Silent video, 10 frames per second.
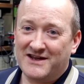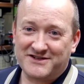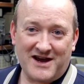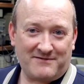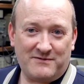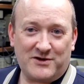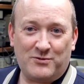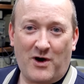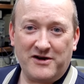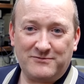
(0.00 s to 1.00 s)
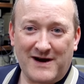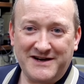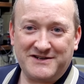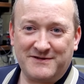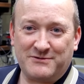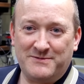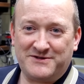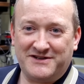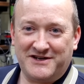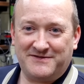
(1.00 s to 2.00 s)
So I've covered quite a range of equipment
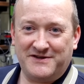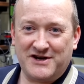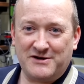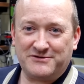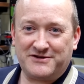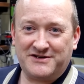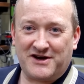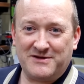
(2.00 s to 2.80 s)
in these videos, things like